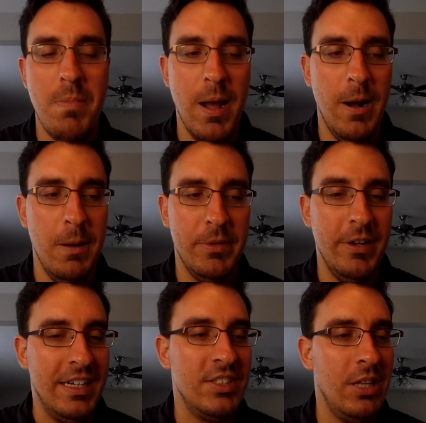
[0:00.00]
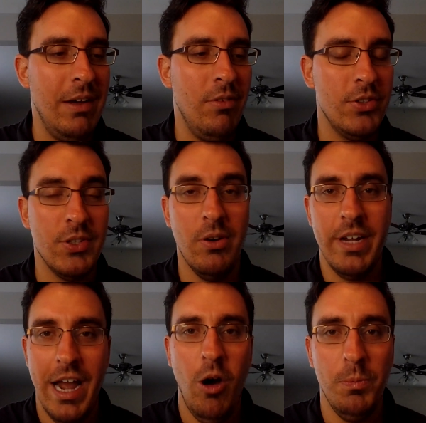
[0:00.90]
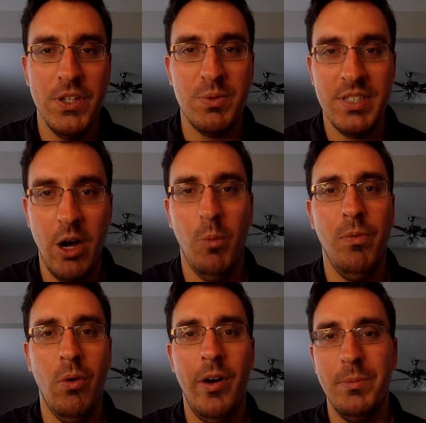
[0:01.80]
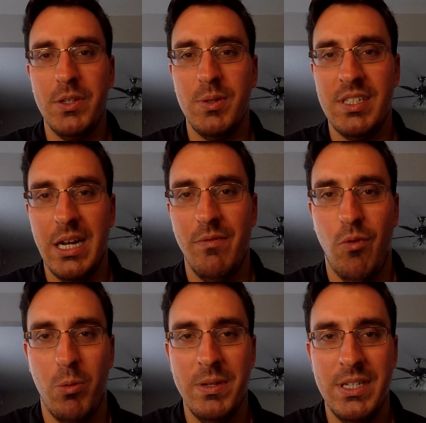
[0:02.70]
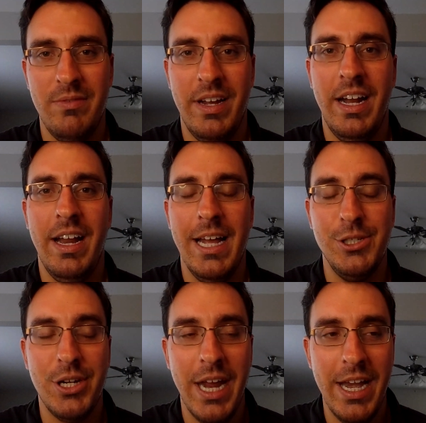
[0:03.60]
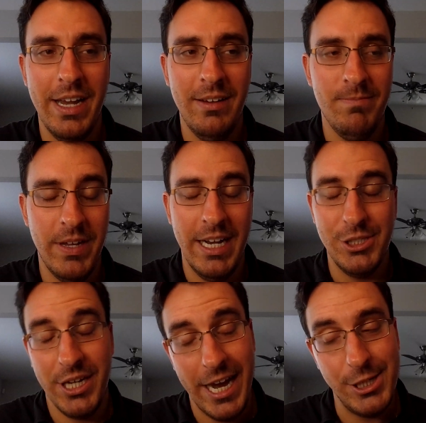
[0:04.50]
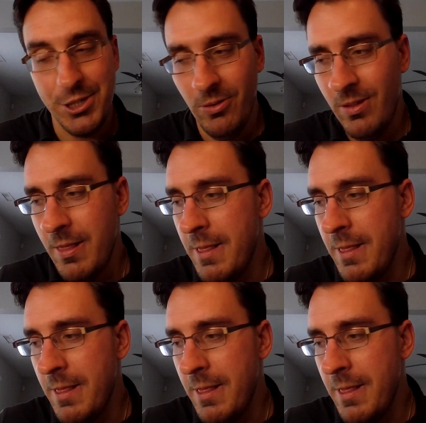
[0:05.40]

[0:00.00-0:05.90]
Your next level. So yeah, I hope this was helpful. I hope this was informative and educating and educational.